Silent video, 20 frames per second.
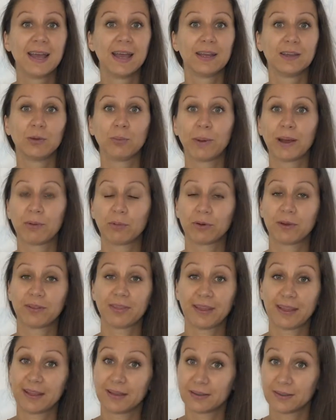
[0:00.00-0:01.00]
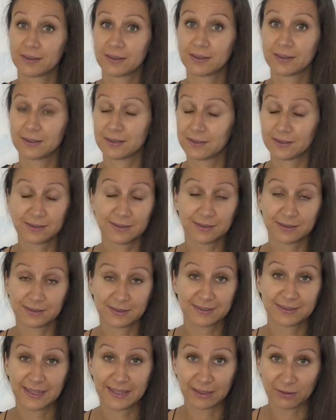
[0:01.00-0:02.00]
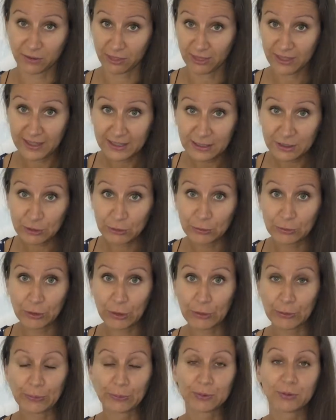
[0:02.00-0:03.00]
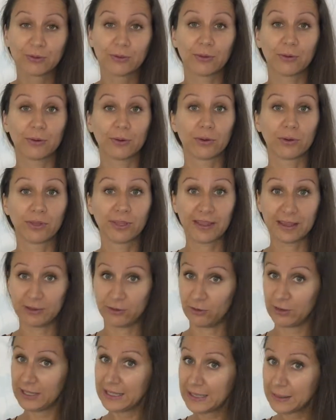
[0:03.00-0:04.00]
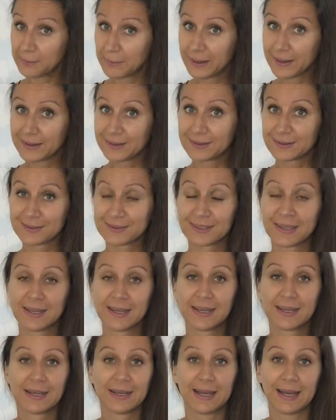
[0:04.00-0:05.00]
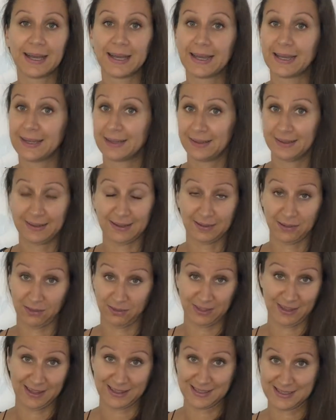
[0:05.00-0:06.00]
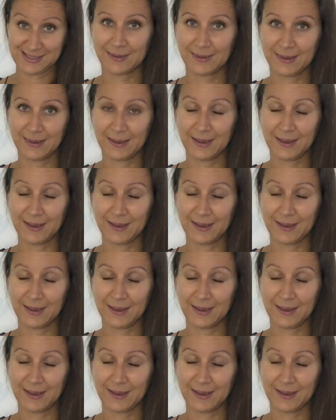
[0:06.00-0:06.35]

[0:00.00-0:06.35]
you might want to send out thank you notes or thank you emails and other things.